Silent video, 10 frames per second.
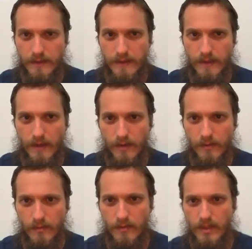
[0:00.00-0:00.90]

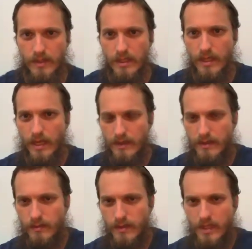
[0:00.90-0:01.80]
Um, I
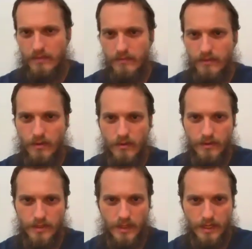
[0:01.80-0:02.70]
think we kind of know what we're
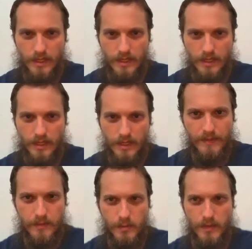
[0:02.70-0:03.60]
talking about, but I
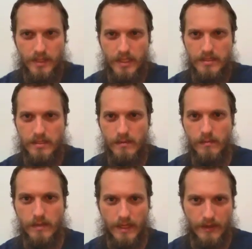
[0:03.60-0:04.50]
just want to get some
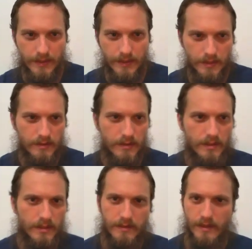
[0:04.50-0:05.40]
clarity.
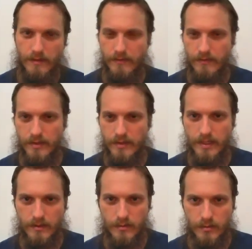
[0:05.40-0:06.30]
That feeling
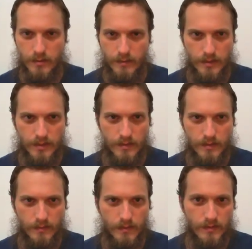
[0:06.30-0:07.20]
that you just push and
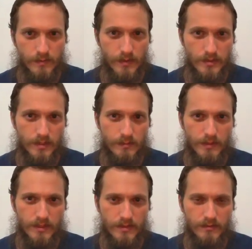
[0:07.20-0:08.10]
push and push,
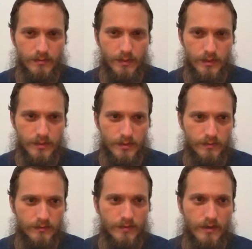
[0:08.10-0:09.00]
but you push
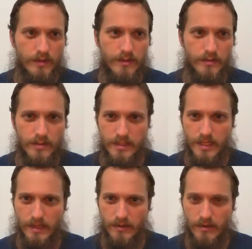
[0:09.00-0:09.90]
too far and you just
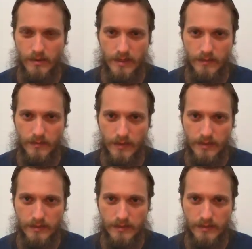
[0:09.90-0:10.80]
can't go
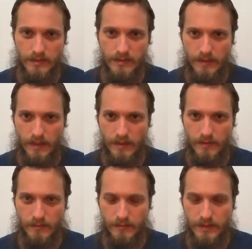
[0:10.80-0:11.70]
anymore.
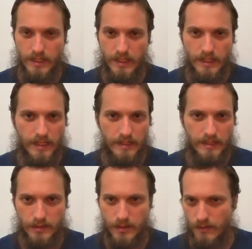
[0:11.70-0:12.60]
Um, and
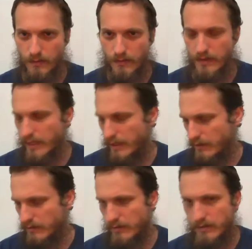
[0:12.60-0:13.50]
the term
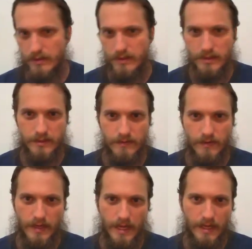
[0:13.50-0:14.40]
burnout is
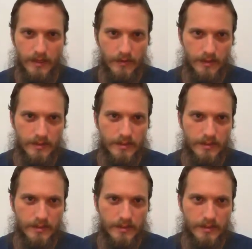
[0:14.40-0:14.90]
very accurate.